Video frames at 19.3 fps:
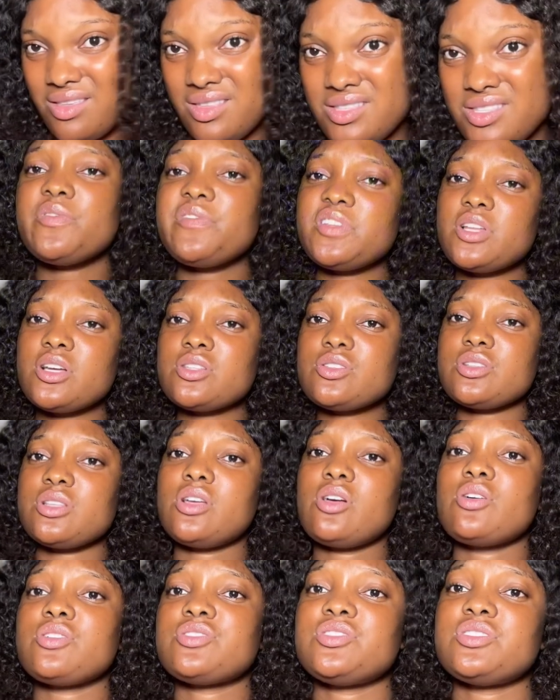Moving on to the
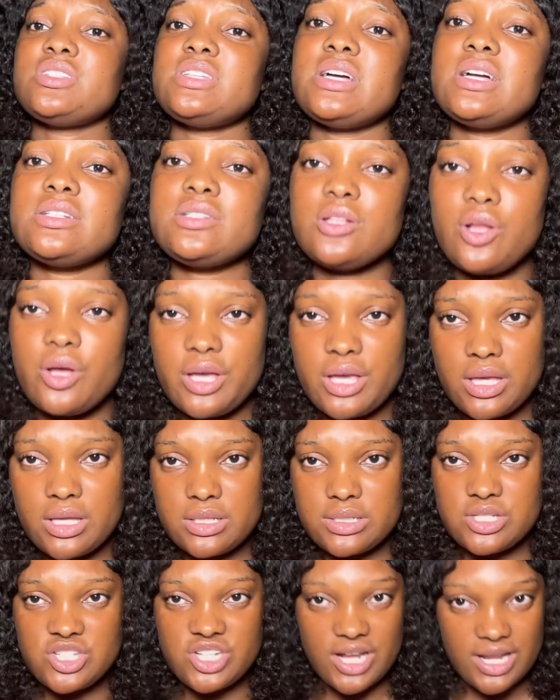custodian
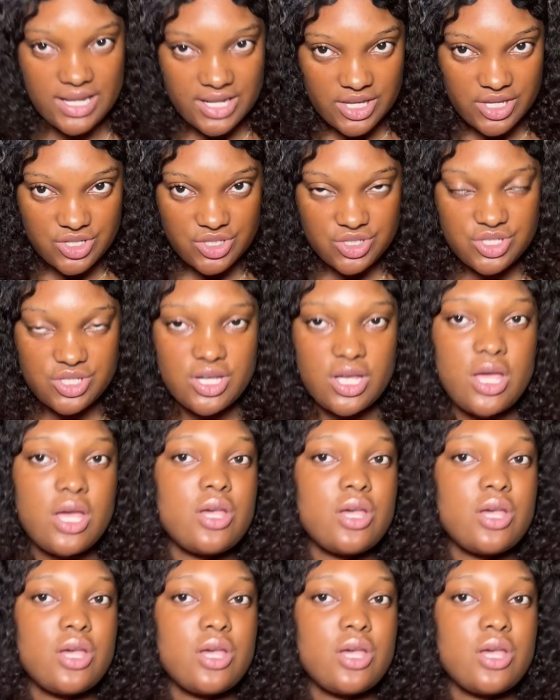locking challenge.